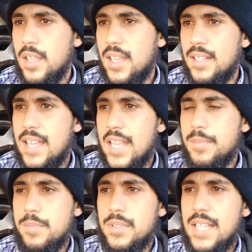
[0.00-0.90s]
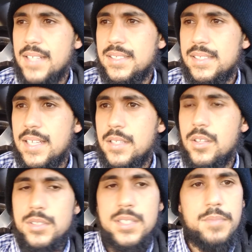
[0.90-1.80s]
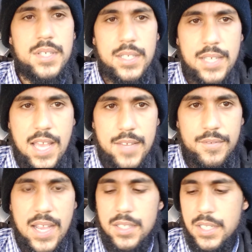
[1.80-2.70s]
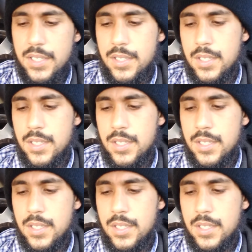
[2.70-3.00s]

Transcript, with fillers: And a lot of people like to say those committing nonviolent